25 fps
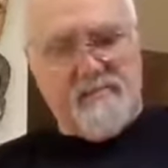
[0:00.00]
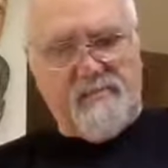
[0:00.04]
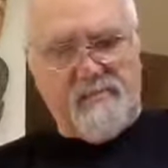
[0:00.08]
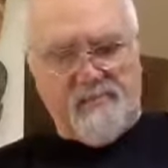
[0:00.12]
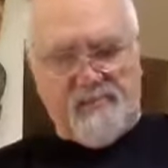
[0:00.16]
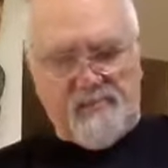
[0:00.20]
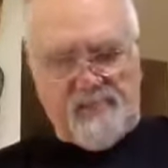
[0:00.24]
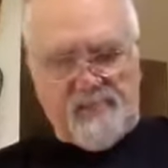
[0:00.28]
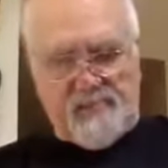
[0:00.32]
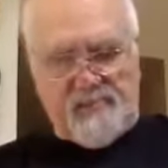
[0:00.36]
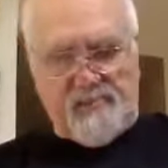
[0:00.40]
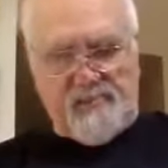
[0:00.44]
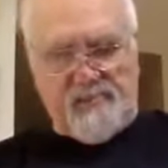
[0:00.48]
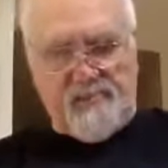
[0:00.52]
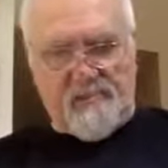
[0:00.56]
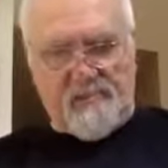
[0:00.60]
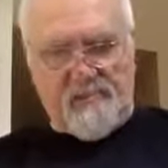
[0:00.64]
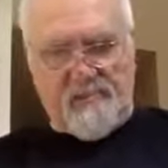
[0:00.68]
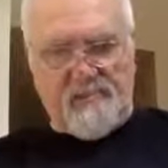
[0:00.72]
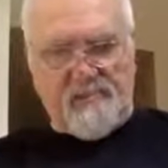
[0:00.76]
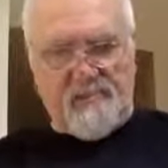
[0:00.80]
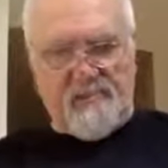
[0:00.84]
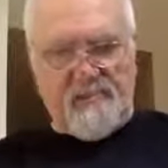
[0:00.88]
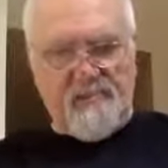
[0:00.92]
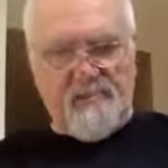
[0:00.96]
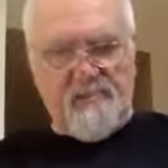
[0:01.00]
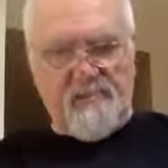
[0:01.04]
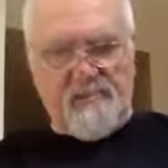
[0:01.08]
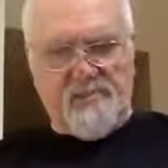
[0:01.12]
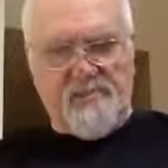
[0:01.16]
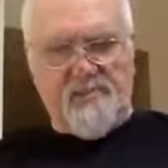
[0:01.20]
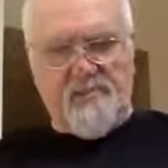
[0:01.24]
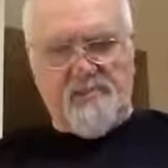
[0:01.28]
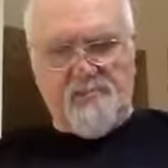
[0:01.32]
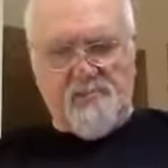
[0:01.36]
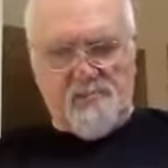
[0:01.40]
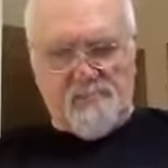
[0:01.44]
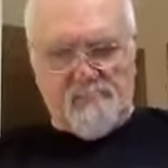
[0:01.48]
a circus, a
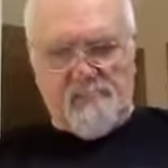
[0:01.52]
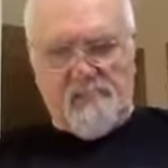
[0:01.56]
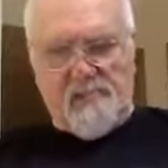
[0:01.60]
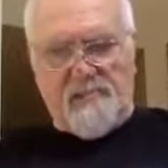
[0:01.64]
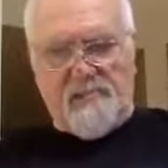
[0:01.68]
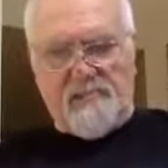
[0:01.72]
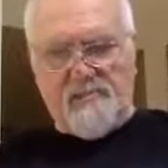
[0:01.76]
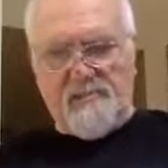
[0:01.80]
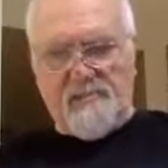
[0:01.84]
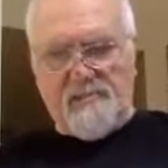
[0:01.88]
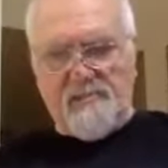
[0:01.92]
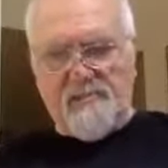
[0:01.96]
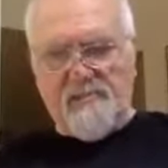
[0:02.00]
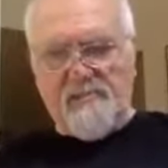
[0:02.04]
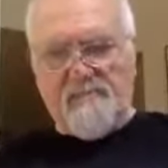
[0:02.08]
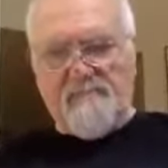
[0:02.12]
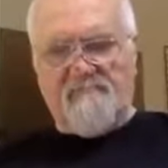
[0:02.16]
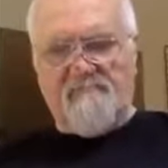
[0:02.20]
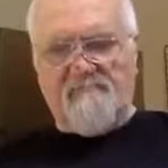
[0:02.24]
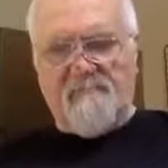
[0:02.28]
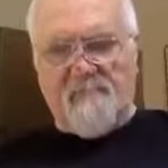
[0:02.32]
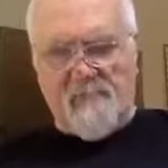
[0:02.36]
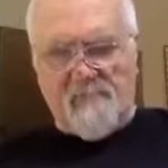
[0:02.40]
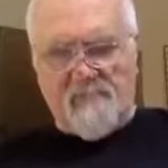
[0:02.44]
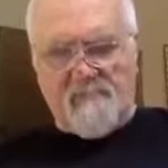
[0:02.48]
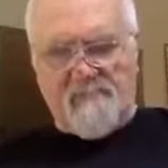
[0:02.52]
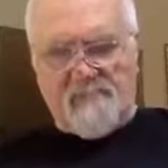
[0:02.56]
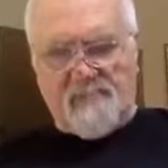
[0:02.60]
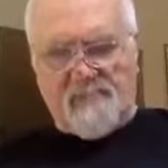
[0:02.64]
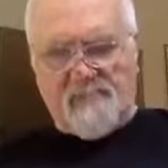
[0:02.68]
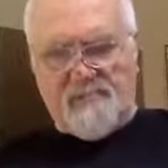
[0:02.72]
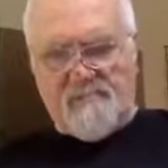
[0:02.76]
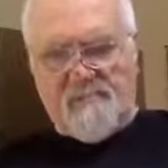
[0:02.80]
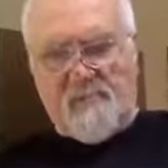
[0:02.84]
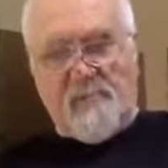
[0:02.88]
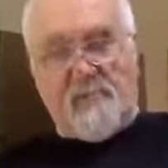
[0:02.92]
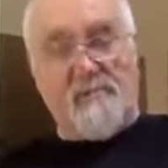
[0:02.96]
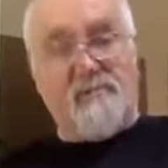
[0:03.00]
toolbox, a farmer's
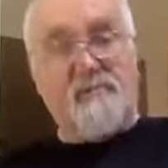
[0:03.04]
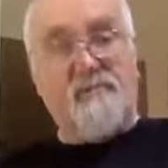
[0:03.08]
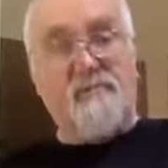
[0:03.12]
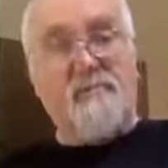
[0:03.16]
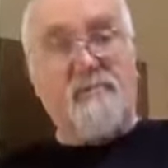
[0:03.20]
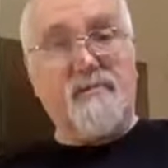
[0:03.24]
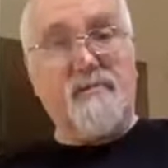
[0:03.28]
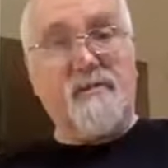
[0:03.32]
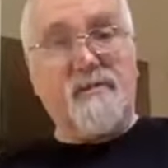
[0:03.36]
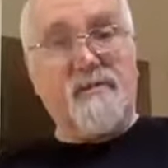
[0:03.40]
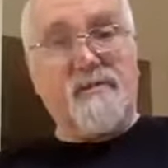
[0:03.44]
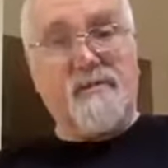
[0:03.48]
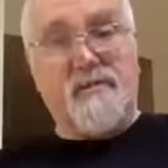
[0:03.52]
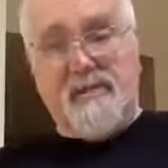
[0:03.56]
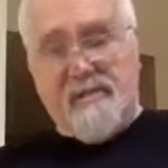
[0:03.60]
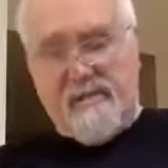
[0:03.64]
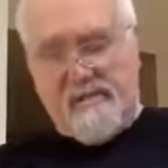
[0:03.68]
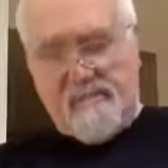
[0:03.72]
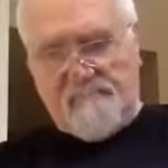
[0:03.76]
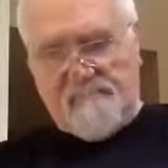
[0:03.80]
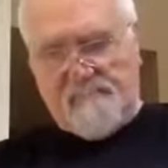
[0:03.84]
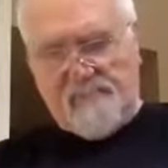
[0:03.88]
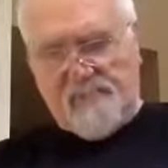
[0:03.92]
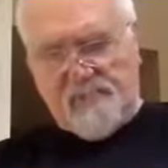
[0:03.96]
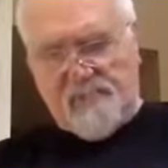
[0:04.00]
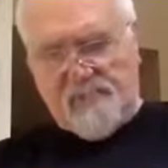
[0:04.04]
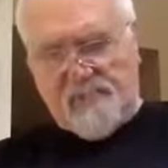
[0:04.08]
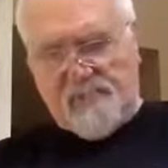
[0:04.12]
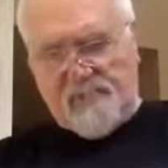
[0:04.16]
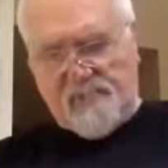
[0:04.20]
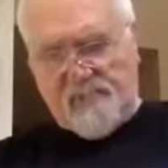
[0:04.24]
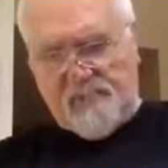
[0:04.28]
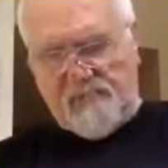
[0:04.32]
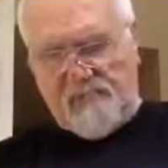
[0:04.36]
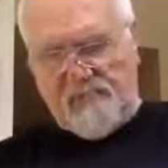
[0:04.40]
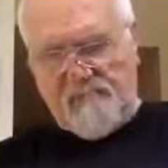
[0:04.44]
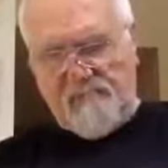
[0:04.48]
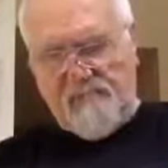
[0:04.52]
market, a game
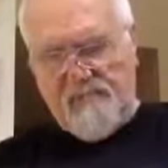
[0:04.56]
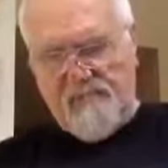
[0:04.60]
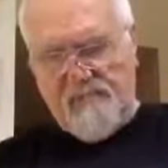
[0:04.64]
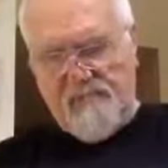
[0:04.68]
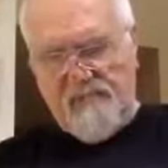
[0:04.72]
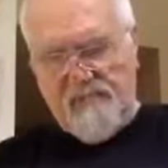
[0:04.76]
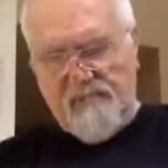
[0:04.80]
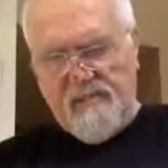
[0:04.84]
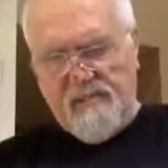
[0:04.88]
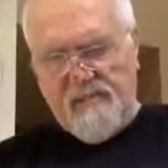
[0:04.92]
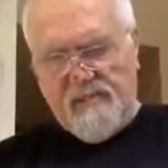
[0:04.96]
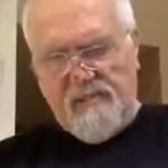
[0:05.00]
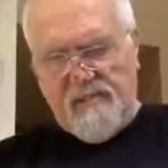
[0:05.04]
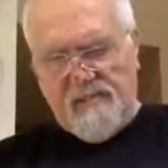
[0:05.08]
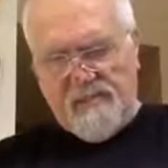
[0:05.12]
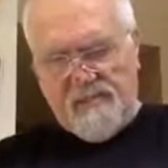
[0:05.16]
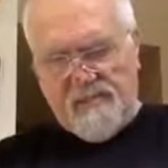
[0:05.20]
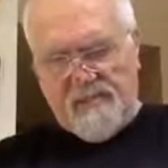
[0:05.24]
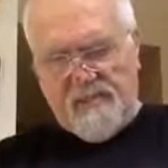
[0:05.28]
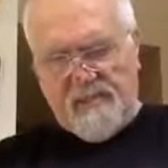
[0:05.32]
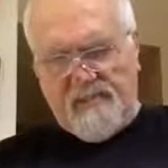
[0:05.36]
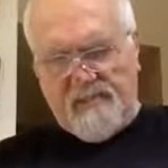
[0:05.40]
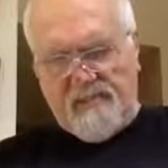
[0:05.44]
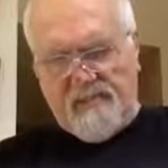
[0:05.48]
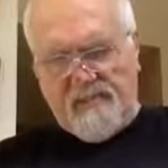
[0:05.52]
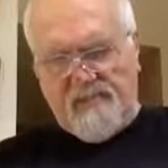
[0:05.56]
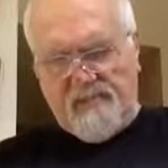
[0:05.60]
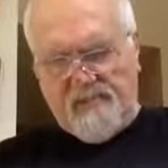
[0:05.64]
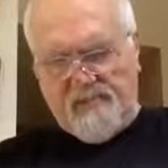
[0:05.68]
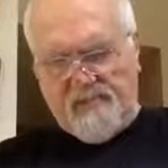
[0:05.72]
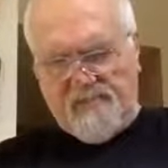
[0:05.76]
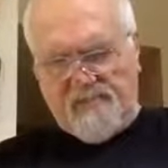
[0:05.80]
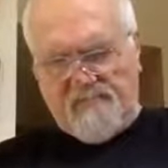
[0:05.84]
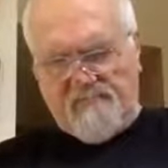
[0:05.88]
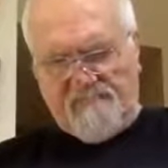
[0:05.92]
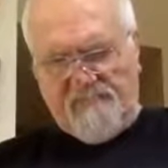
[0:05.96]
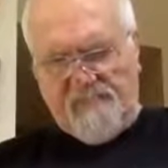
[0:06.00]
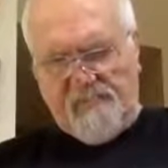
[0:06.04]
preserve? Then you do
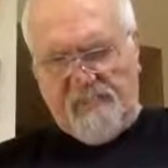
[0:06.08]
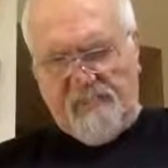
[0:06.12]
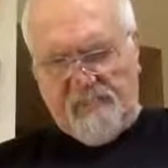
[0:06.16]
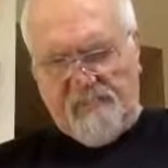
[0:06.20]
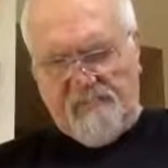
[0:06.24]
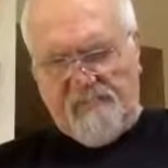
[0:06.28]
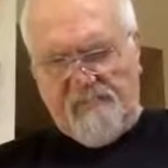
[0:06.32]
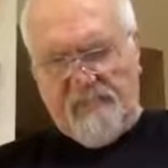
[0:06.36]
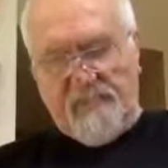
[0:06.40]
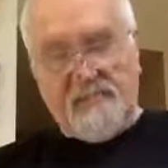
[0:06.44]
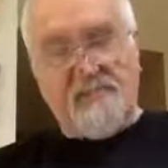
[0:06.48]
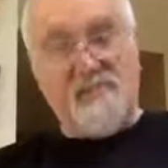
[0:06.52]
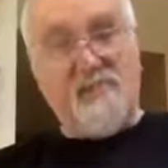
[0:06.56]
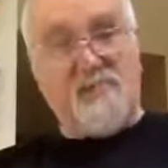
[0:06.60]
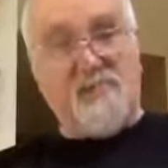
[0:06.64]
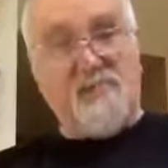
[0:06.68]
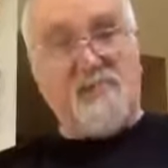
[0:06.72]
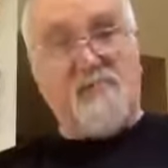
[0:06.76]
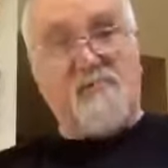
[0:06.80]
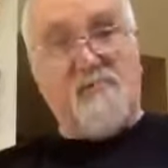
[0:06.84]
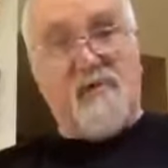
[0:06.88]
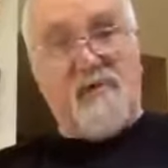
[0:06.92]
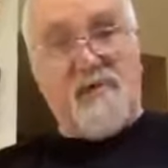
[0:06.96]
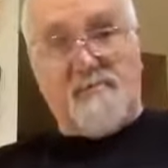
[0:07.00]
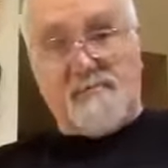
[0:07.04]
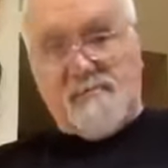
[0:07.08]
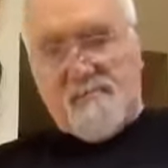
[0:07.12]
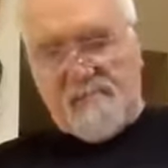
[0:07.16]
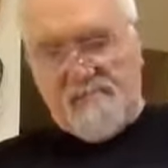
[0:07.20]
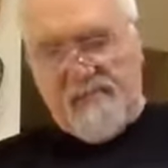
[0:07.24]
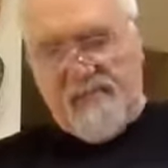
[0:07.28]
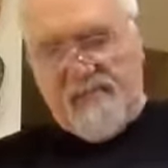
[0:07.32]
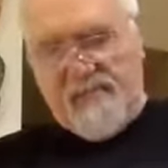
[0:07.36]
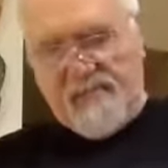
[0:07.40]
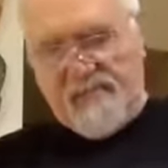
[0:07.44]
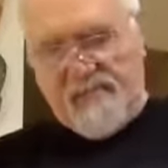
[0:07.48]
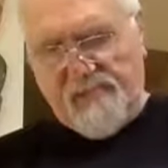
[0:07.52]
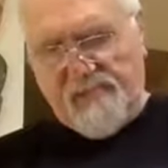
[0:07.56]
the following. Describe the
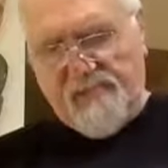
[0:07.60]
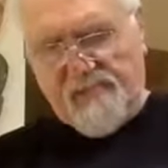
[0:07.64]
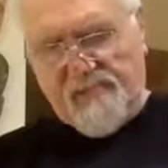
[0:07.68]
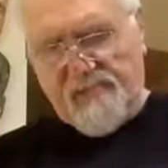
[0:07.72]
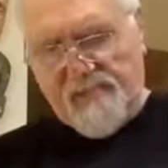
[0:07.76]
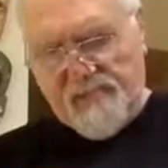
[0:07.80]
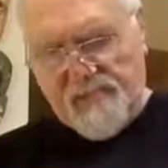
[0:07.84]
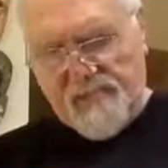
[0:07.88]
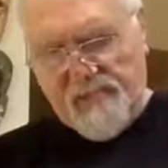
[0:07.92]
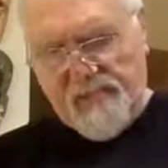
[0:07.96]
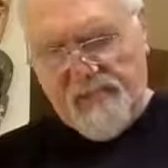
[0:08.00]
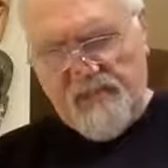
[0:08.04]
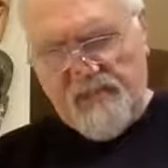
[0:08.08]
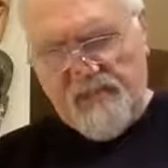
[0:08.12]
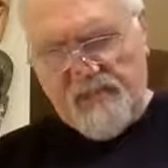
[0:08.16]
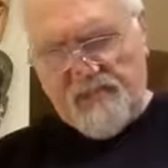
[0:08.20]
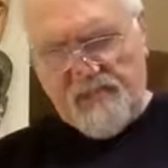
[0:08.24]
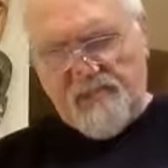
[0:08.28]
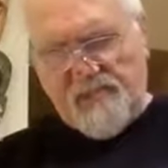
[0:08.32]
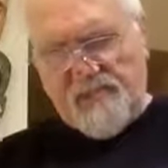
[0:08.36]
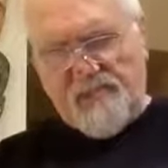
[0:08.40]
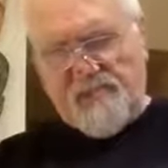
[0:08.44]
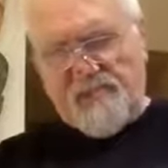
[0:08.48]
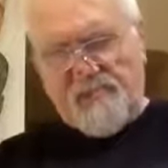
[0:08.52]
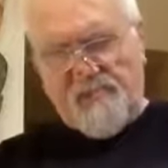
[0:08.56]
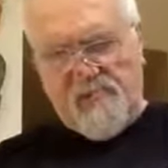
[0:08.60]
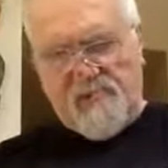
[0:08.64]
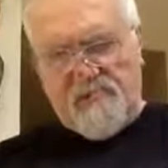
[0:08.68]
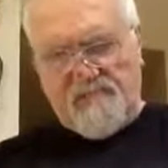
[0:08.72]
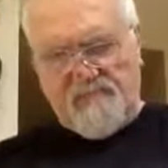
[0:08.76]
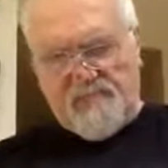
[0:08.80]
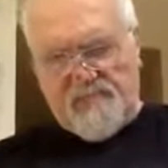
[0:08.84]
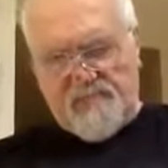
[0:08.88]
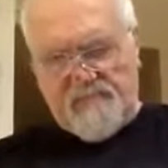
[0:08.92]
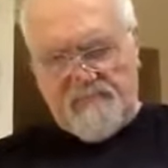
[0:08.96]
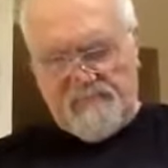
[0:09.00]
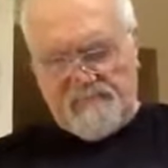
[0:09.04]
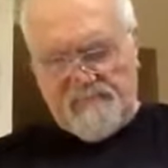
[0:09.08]
managers, describe
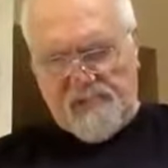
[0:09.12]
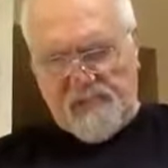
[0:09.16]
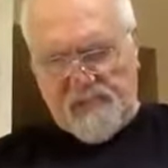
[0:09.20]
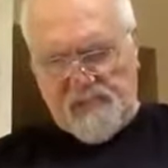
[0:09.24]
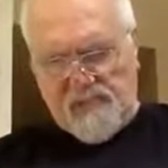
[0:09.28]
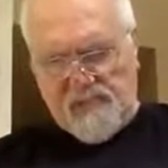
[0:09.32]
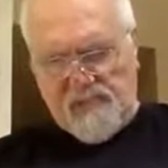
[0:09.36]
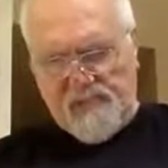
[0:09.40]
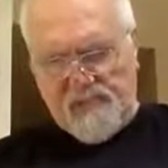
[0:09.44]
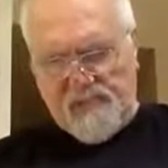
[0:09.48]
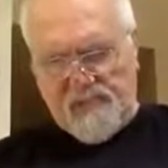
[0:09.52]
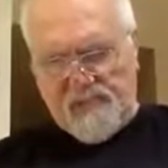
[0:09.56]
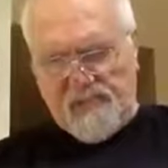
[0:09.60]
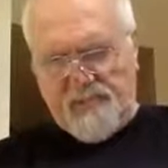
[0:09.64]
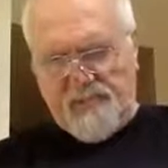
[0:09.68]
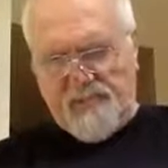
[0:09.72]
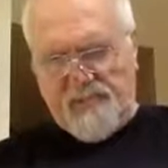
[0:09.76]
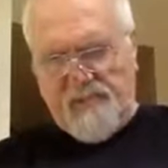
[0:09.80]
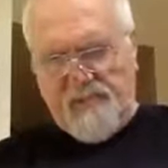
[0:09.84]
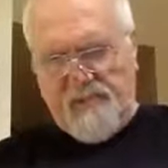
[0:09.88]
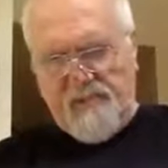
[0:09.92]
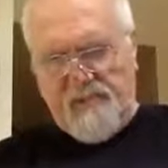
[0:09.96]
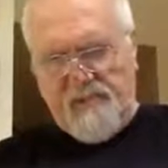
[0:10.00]
the employees,